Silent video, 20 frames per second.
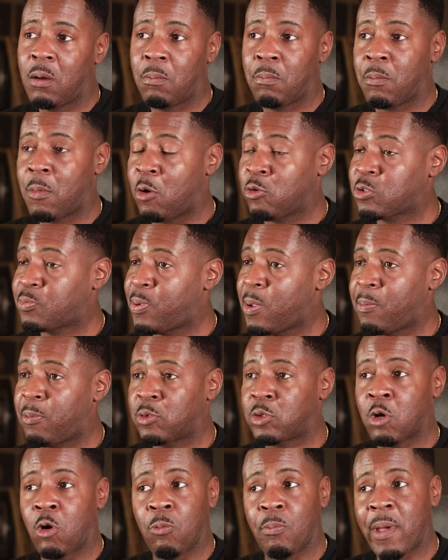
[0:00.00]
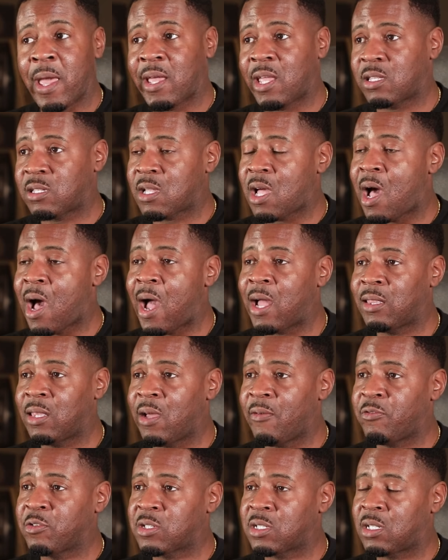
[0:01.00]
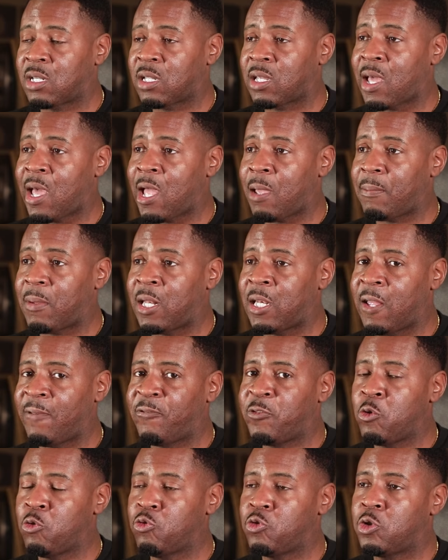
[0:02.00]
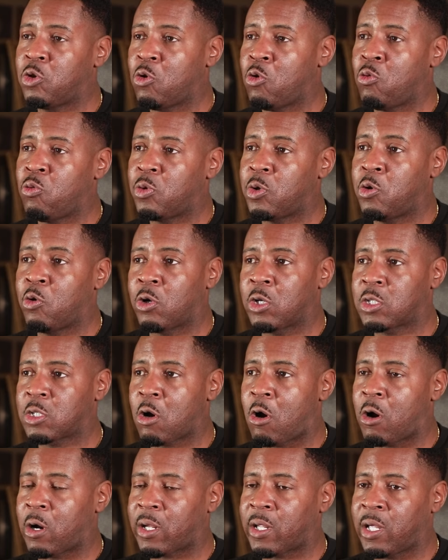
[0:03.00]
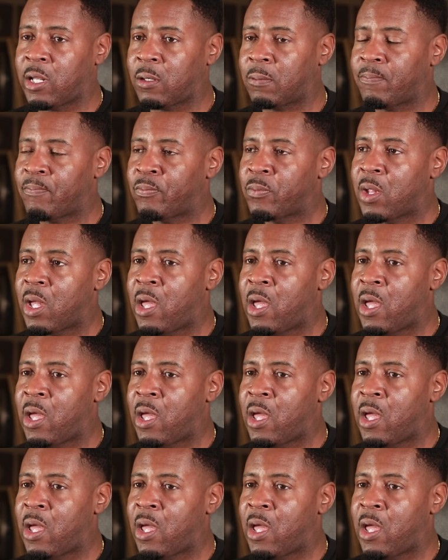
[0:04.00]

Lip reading: Most people don't make it to high levels in the game. And if you do, you're a target.